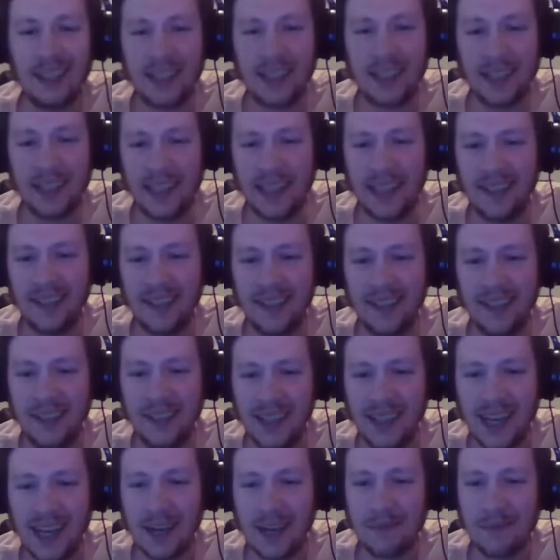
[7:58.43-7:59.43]
again.
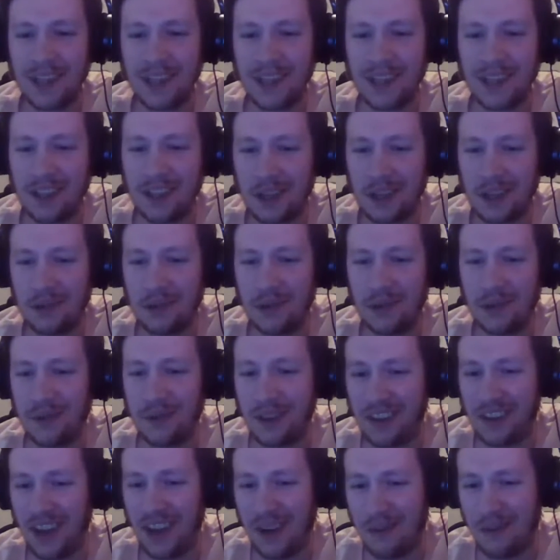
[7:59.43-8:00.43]
And I'm going to click one more
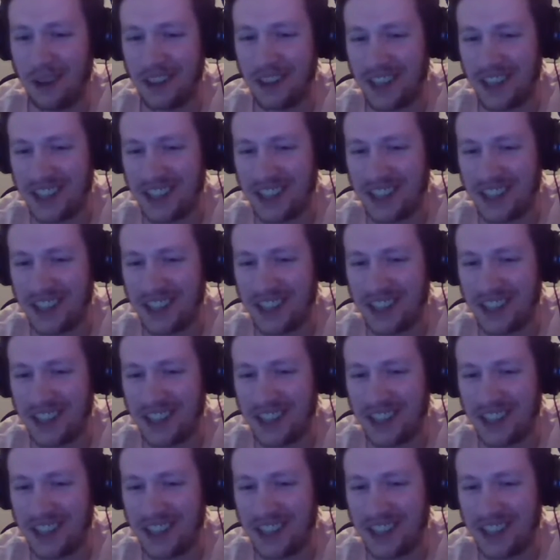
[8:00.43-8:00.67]
time on this.